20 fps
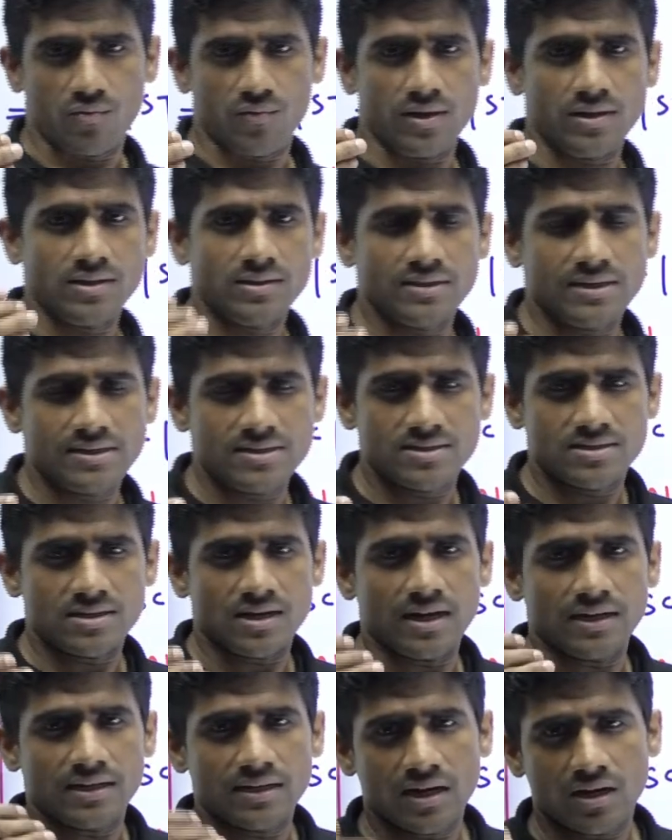when there is
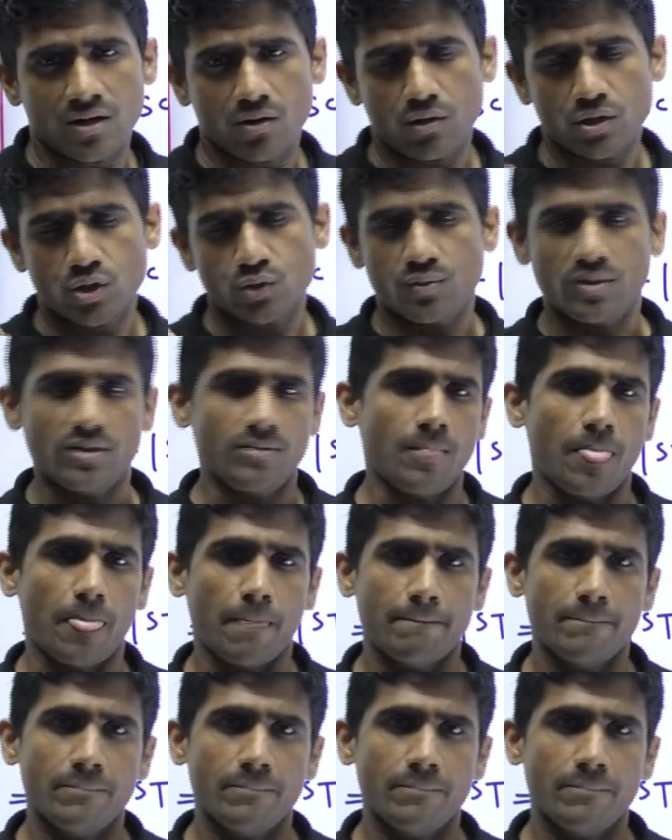Article clause 1,